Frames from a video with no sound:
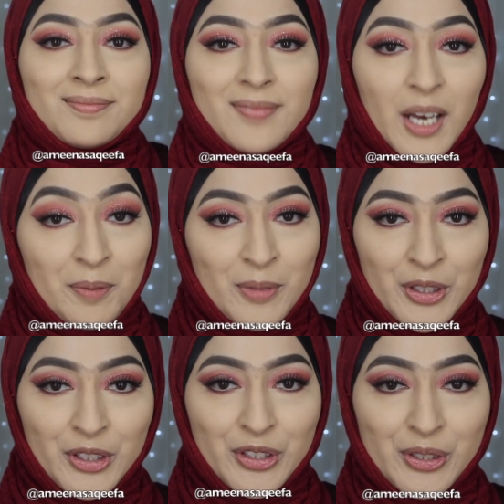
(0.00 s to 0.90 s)
Now I'm
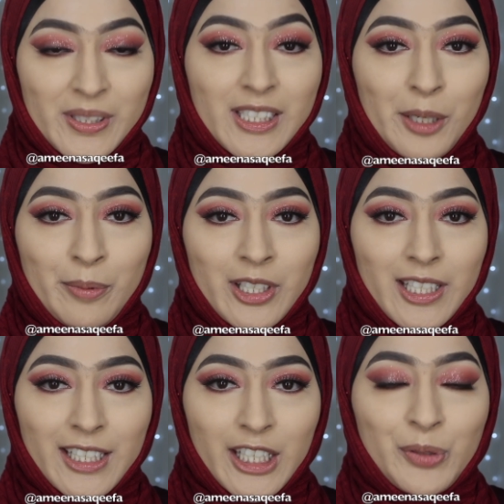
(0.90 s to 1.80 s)
gonna use Urban
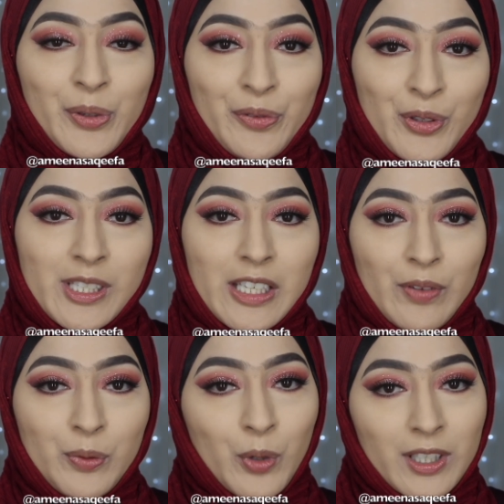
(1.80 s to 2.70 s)
Decay
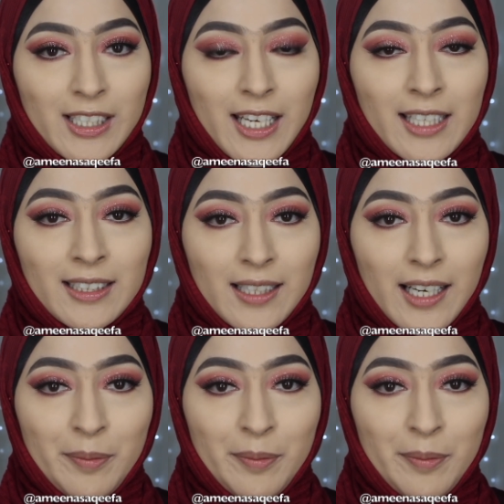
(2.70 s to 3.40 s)
24/7 Waterline Eye